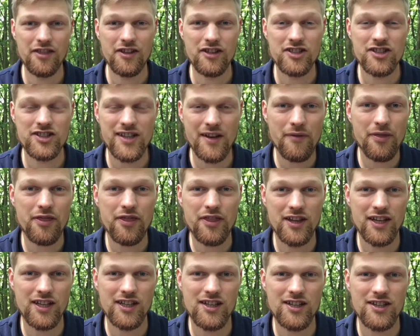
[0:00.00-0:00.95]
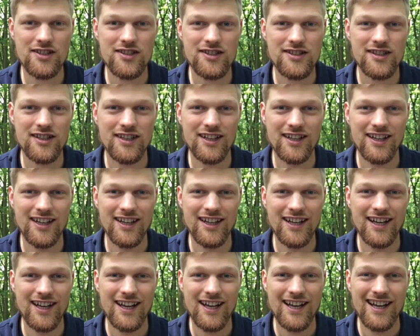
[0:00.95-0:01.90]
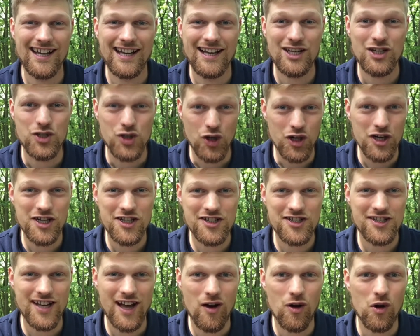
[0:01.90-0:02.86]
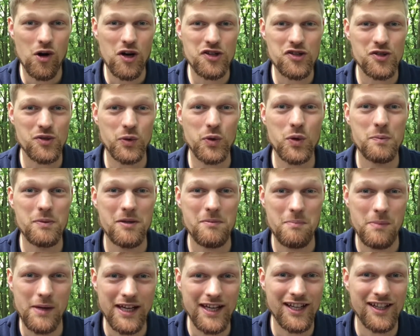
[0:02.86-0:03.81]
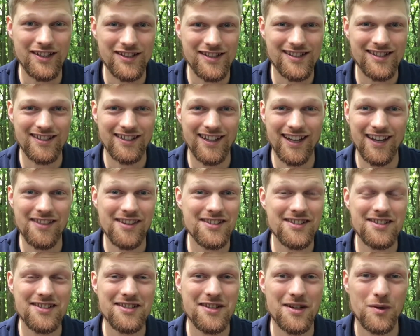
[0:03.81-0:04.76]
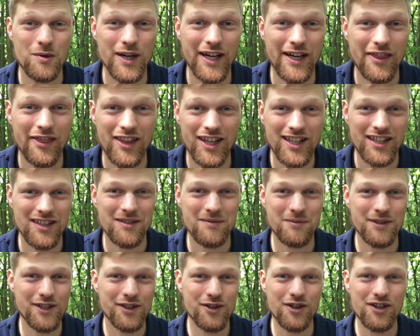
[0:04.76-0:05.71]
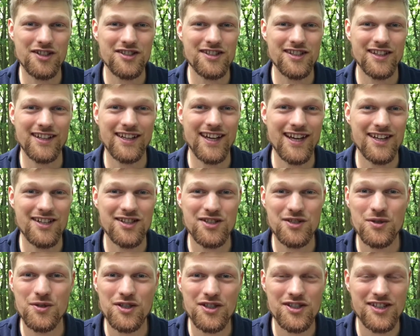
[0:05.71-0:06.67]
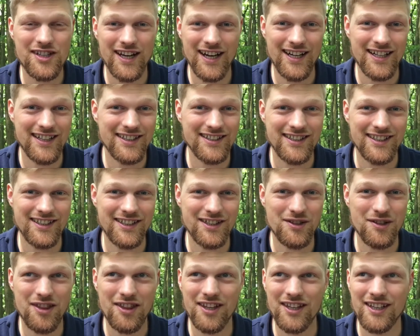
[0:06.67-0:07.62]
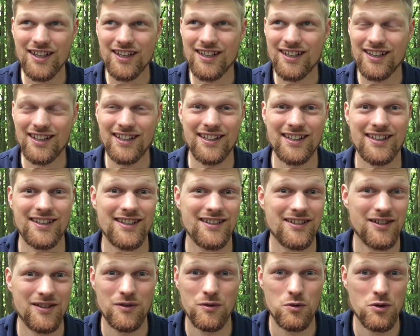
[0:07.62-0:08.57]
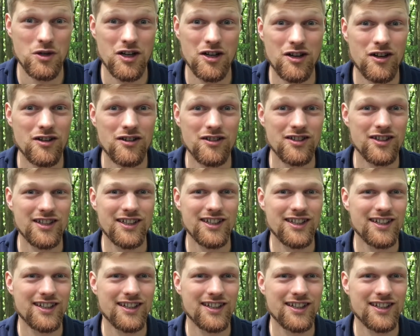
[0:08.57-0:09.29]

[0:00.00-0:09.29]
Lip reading: The seventh thing is, journalists are also human beings. And this is a great thing, because in case you are scared and you think, like, whoa,